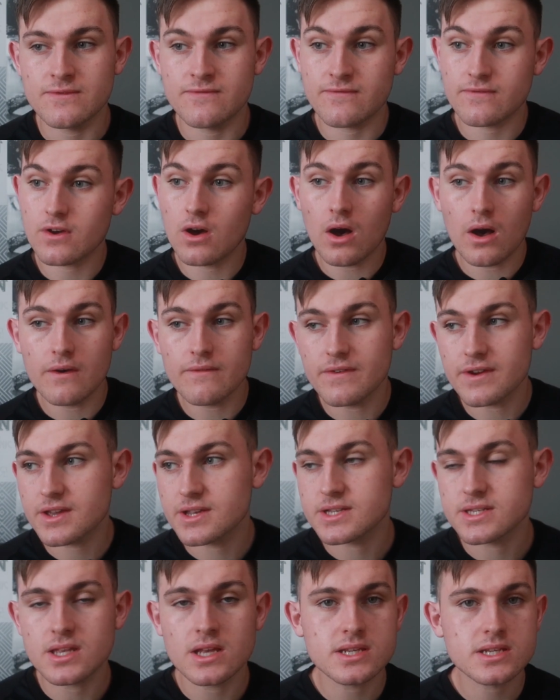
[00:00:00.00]
if Carter
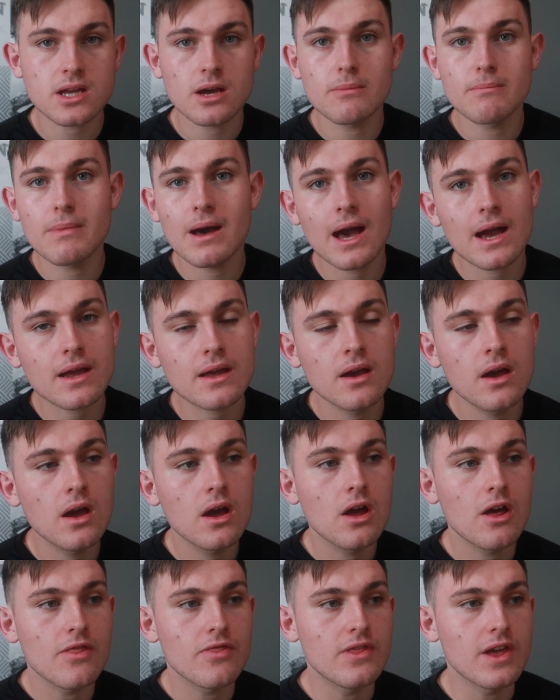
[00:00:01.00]
Vickers does come back,
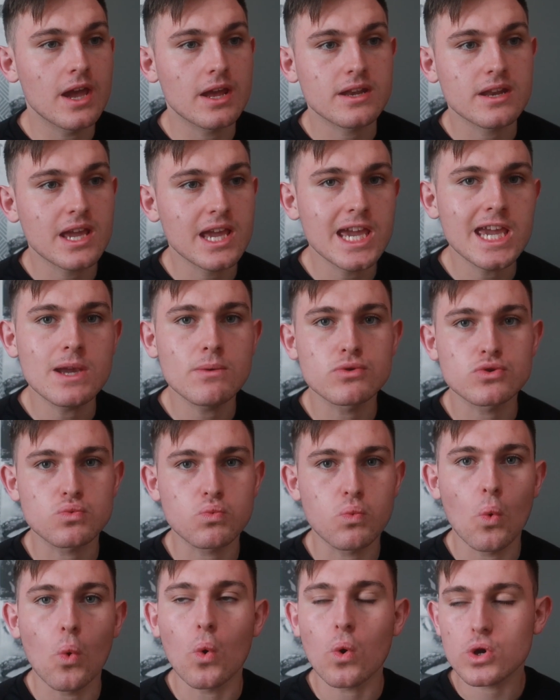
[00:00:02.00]
then he would
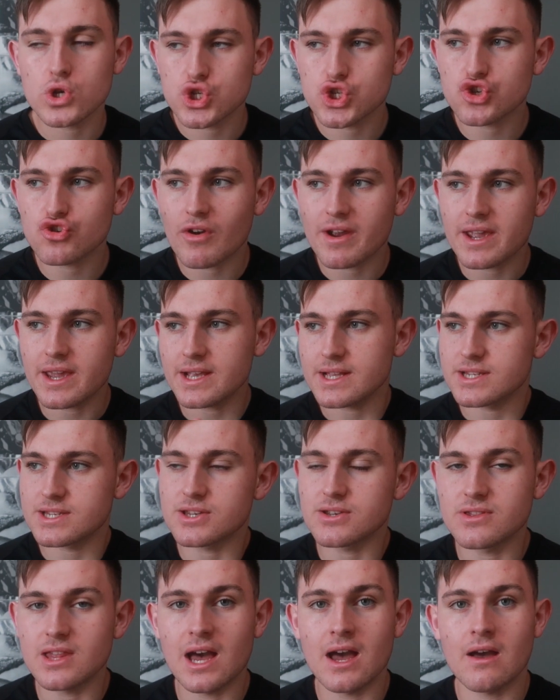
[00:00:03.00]
walk straight
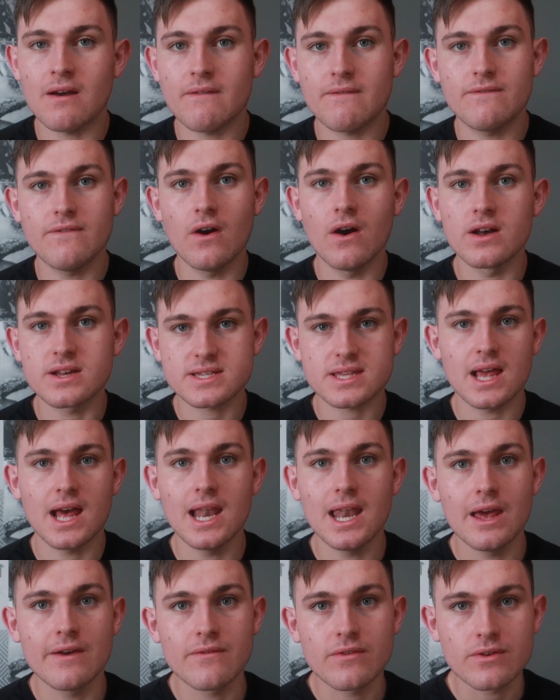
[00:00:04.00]
into that first
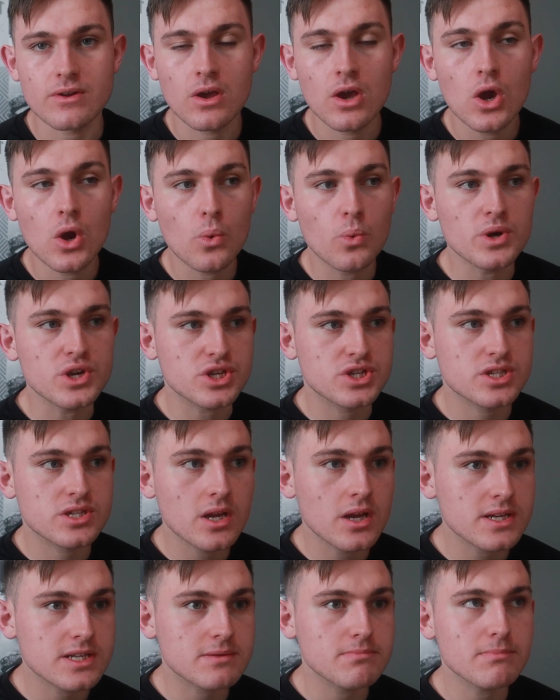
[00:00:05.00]
11, which
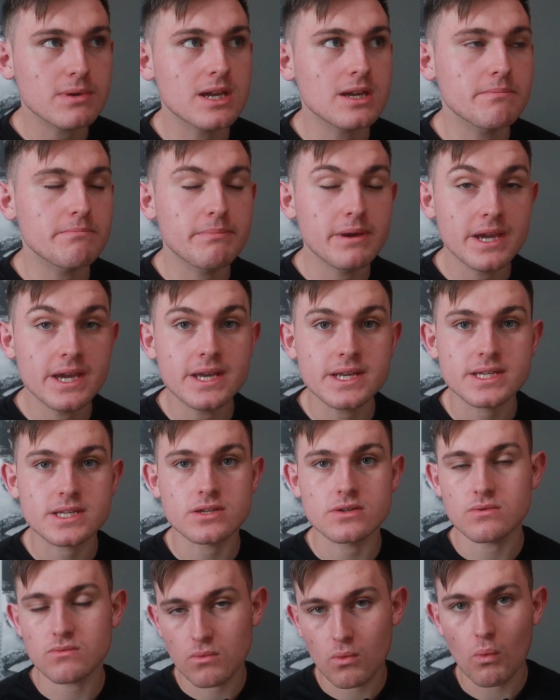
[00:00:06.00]
does mean
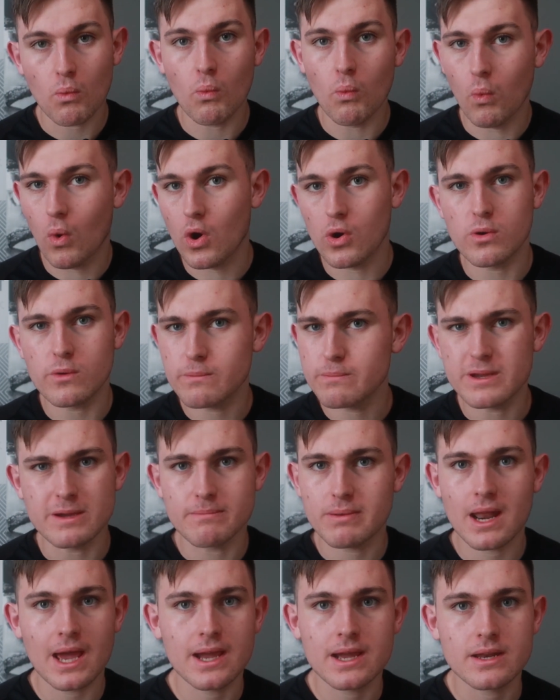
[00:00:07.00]
Pearson won't be
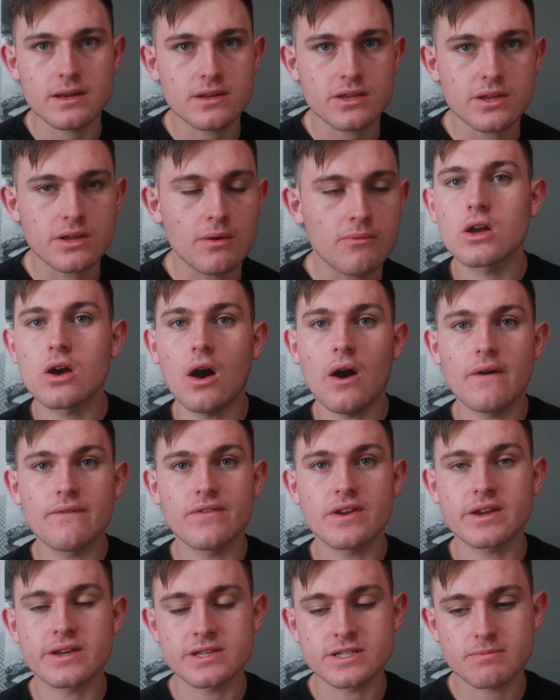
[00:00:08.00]
playing. Carter
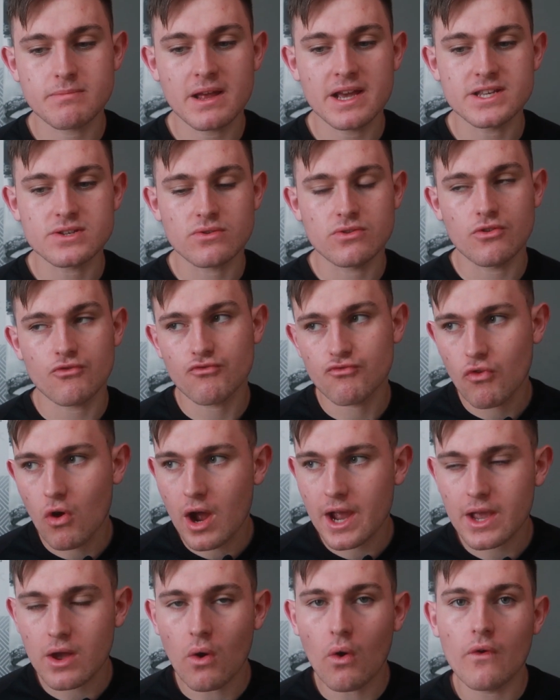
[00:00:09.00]
Vickers plays on the
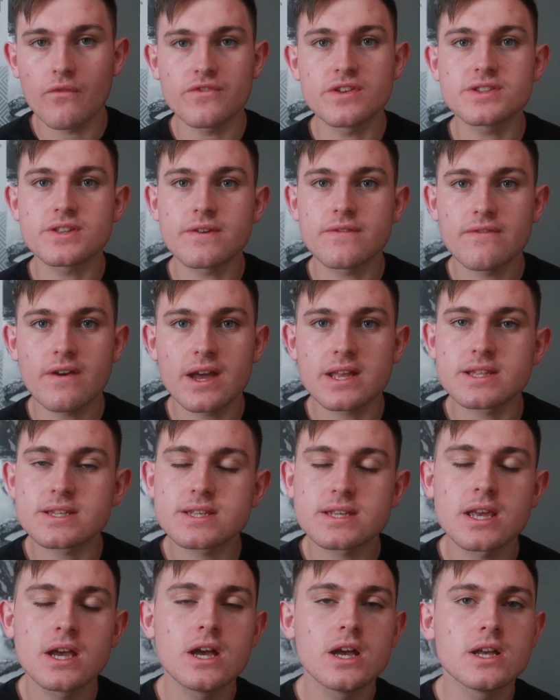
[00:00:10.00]
right of the
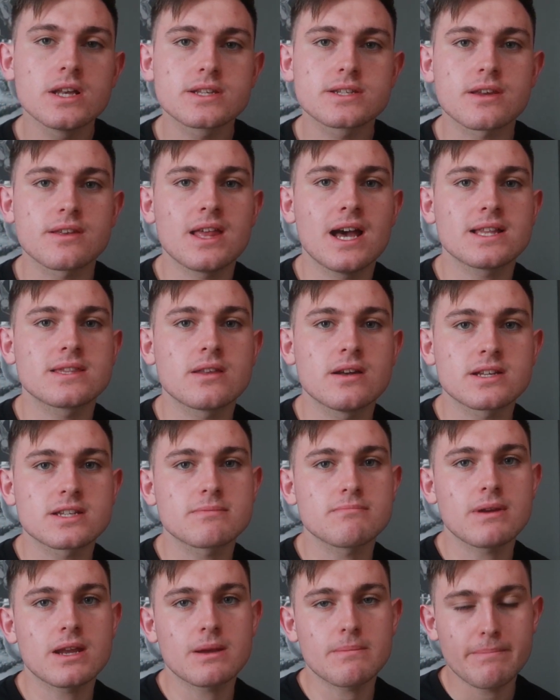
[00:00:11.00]
defence, so that does
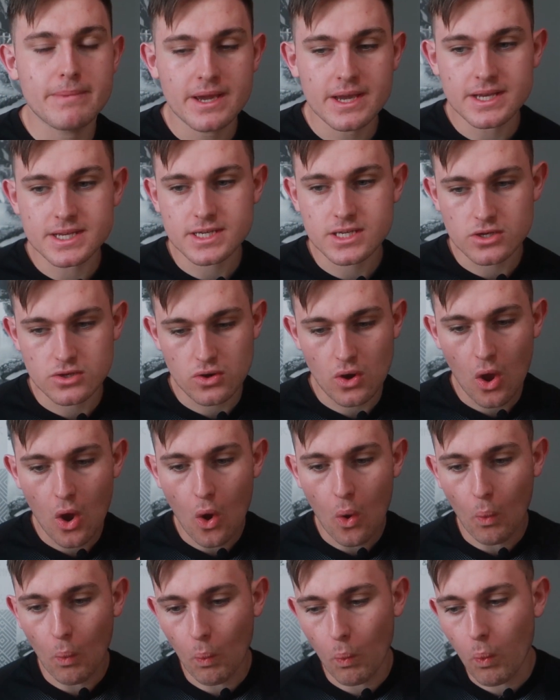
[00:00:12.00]
mean Pearson
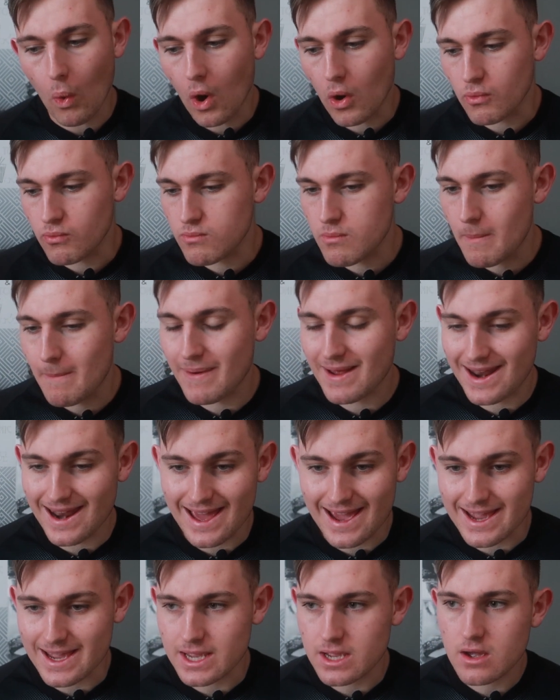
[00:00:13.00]
won't
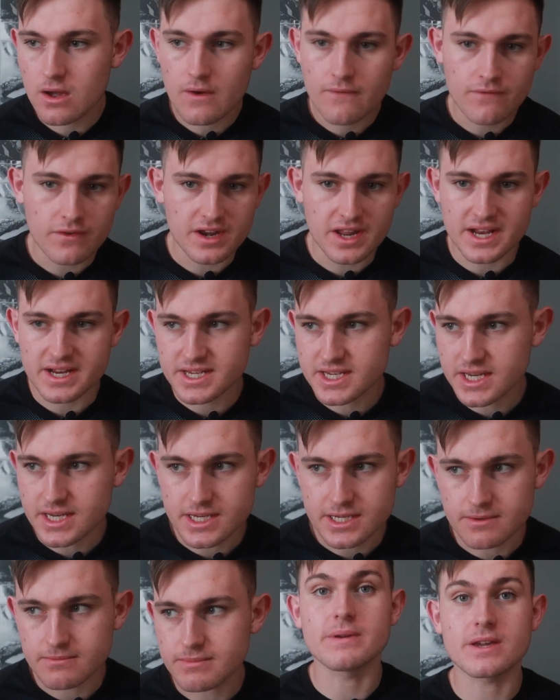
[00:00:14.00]
play for next
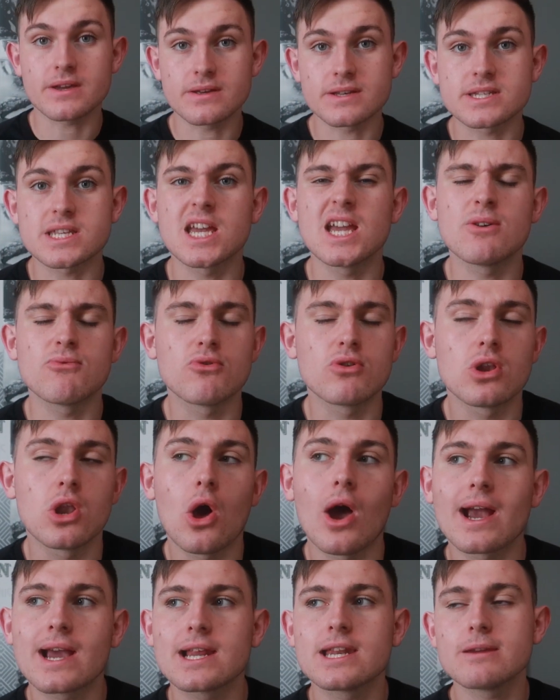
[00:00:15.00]
season, because it will
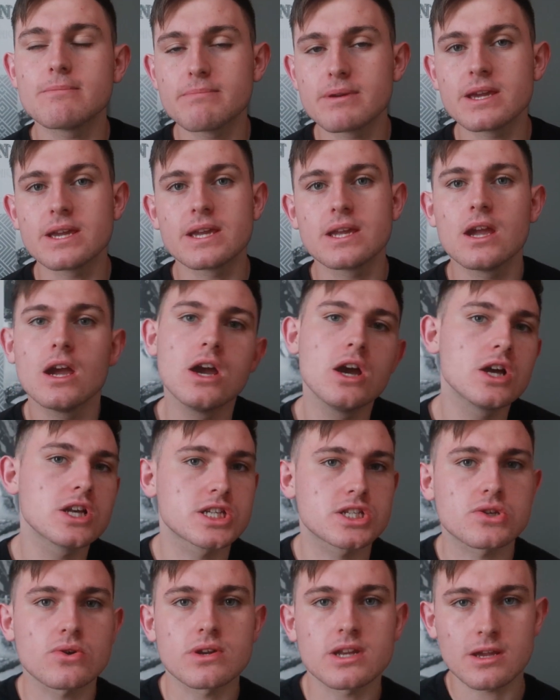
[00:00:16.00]
likely be
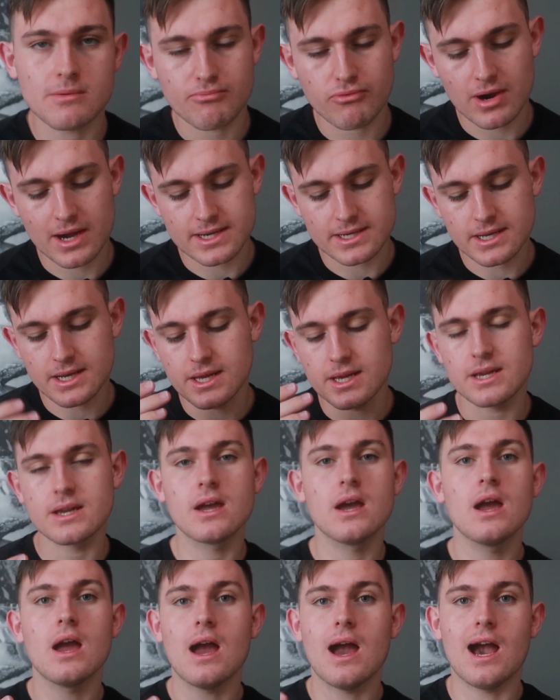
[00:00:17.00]
Sonny
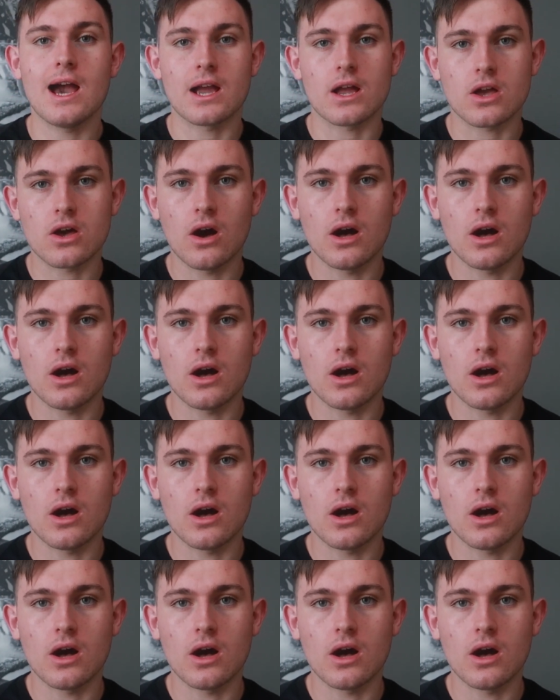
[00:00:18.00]
Bradley and